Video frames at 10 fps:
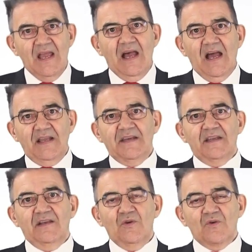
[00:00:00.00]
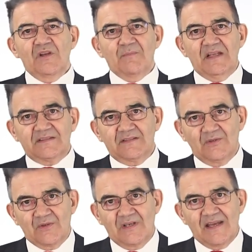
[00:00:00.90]
Hiring a local
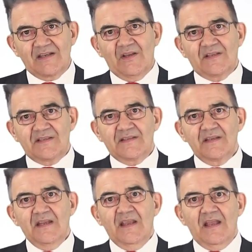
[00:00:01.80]
matador like us